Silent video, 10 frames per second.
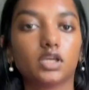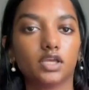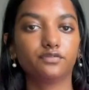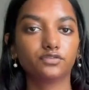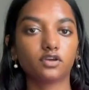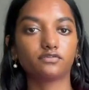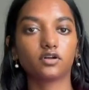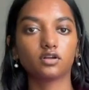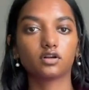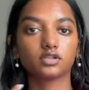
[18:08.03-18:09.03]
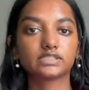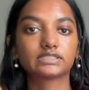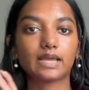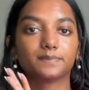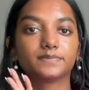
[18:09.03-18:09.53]
if you followed all the
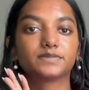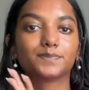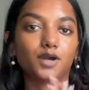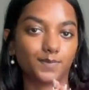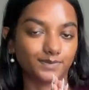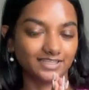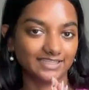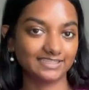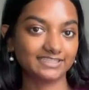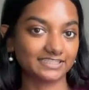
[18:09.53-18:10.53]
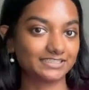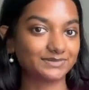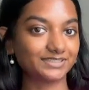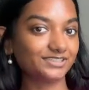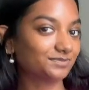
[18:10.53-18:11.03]
steps properly, this is
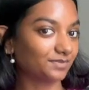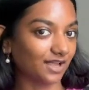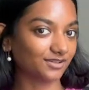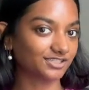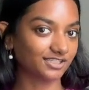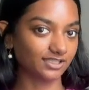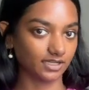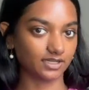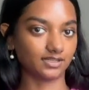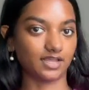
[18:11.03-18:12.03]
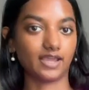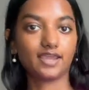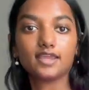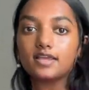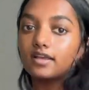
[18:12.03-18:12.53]
what your blouse should look
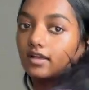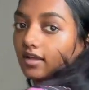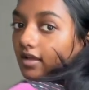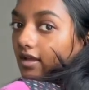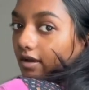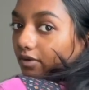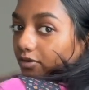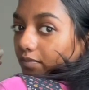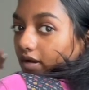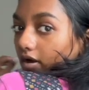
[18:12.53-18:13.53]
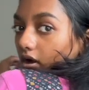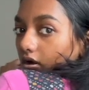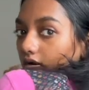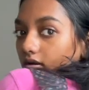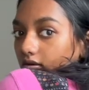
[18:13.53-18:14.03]
like when you put it
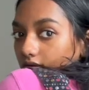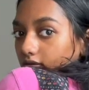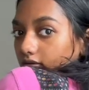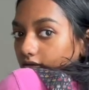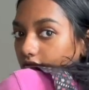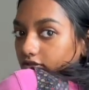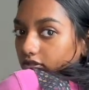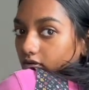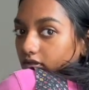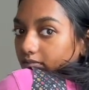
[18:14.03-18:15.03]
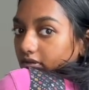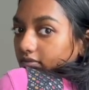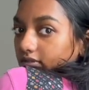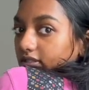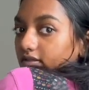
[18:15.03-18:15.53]
on. You should only be able
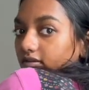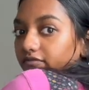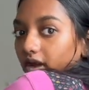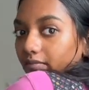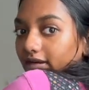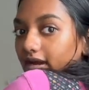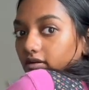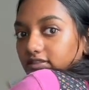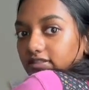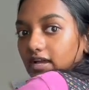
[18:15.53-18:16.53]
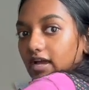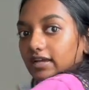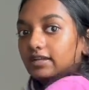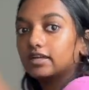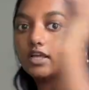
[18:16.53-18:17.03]
to see the fabric
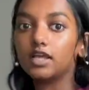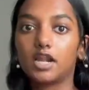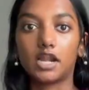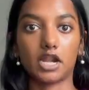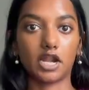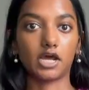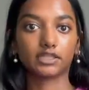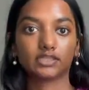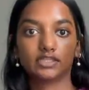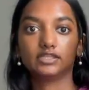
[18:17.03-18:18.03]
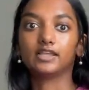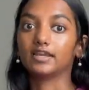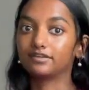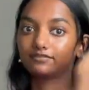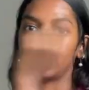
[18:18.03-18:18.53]
outside, not the
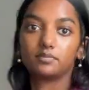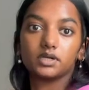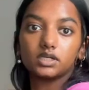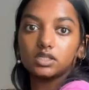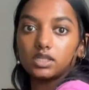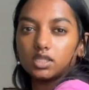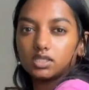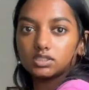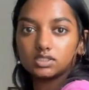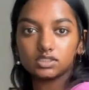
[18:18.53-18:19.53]
lining fabric like this.